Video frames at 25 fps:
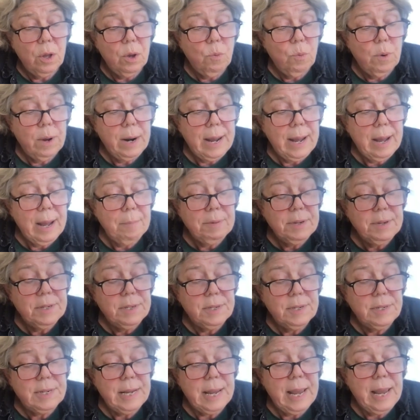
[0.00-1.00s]
What
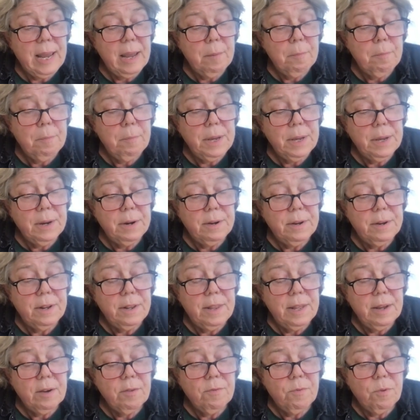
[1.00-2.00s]
happens is ambient
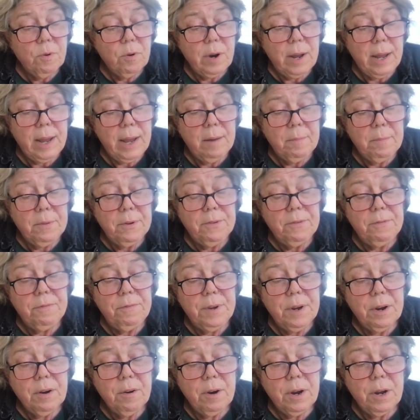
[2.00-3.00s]
and therefore
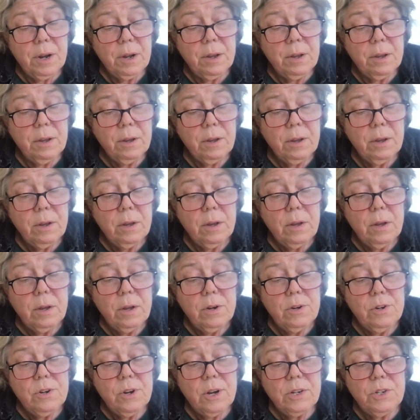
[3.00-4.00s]
atmospheric,
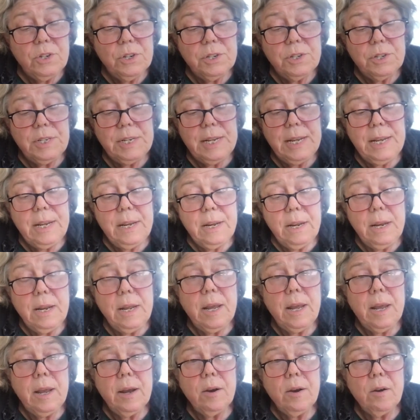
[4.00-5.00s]
not just in
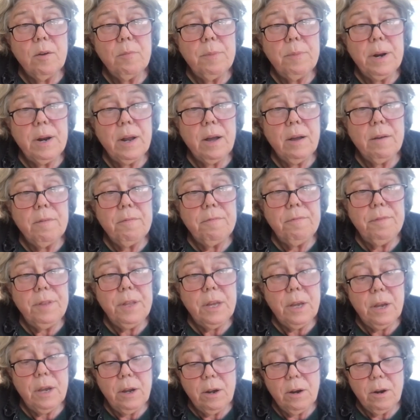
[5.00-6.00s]
the air, but of
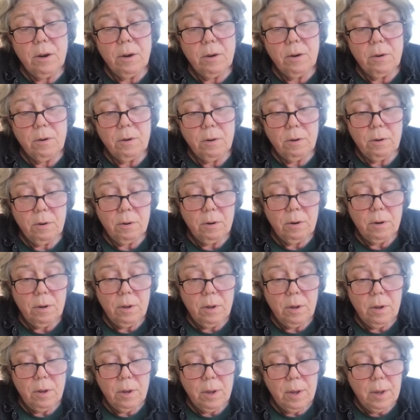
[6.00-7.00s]
the air.
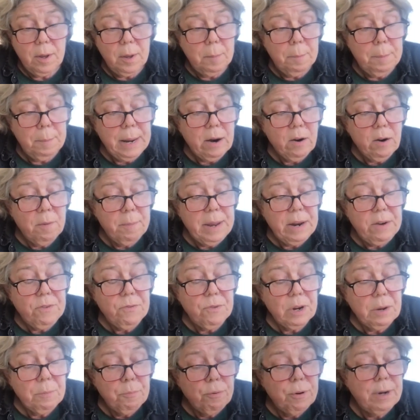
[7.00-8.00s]

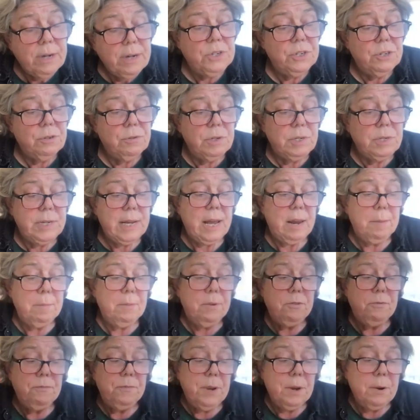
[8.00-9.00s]
Barometric pressure is
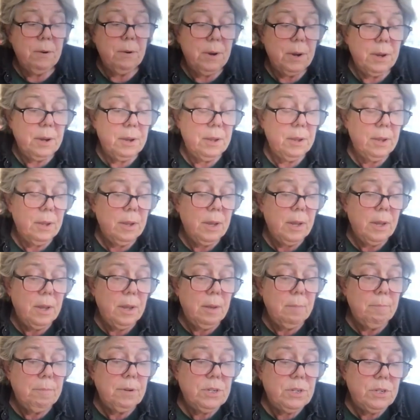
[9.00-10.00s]
atmospheric,
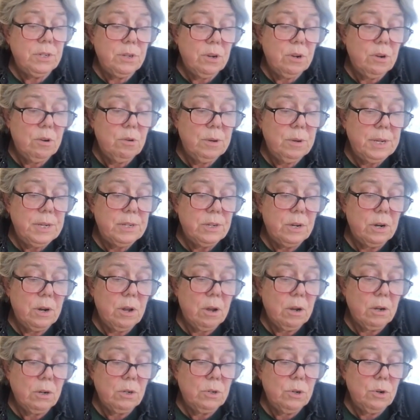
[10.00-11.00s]
but so is an
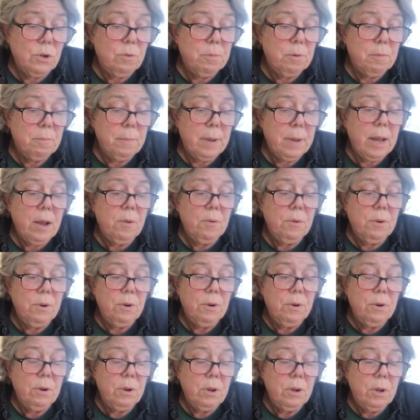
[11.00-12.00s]
October
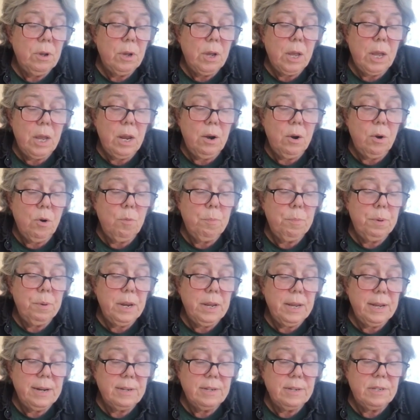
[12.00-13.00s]
mountain, an
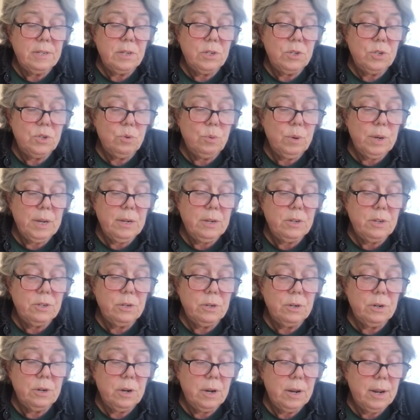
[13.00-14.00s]
opening in a
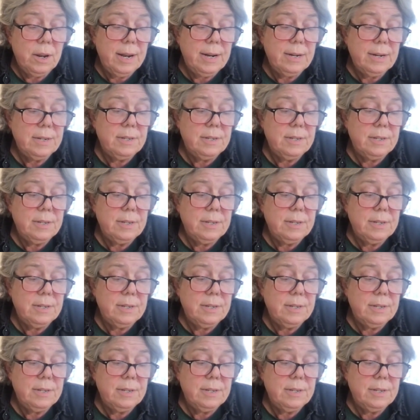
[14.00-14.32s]
situation, an